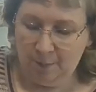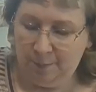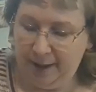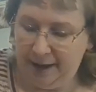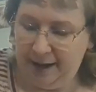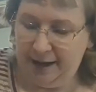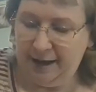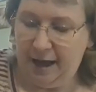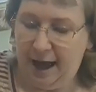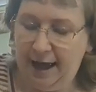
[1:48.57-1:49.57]
But
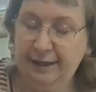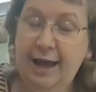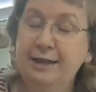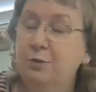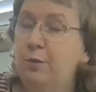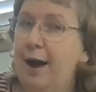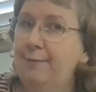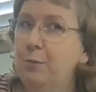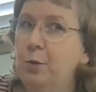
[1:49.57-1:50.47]
I like to write